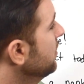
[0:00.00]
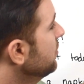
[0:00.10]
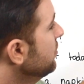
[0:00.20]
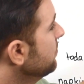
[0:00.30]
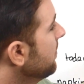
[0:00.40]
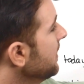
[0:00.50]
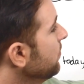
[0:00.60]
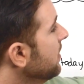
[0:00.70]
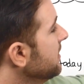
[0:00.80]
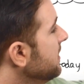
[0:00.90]
You might
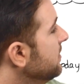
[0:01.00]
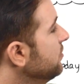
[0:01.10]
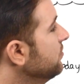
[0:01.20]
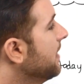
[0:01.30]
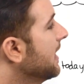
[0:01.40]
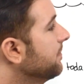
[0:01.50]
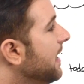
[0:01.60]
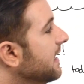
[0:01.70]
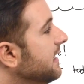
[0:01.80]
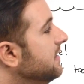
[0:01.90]
want to get a new
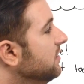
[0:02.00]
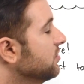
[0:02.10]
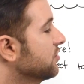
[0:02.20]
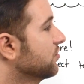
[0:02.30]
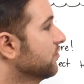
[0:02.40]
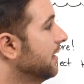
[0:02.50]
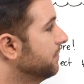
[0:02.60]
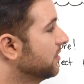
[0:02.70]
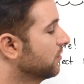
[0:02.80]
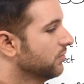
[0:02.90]
backpack. It looks ripped.